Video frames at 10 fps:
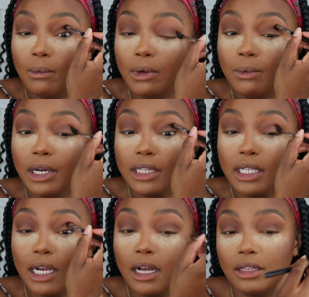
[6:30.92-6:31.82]
We want the
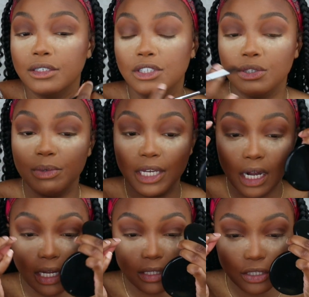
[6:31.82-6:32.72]
color to be
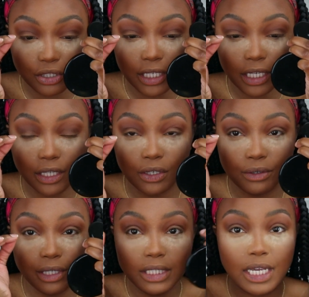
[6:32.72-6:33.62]
concentrated in the
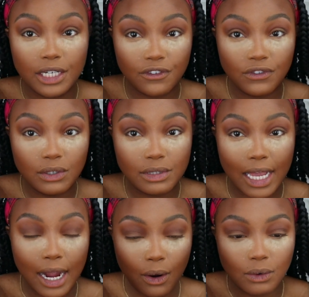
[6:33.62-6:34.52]
crease and diffuse
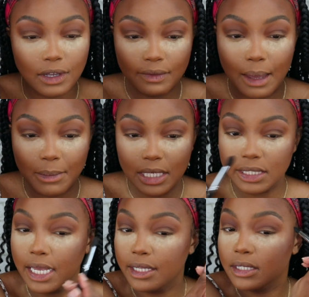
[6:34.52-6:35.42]
out, if that makes
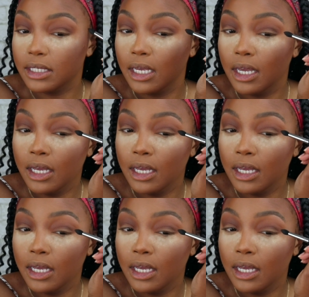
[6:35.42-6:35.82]
sense.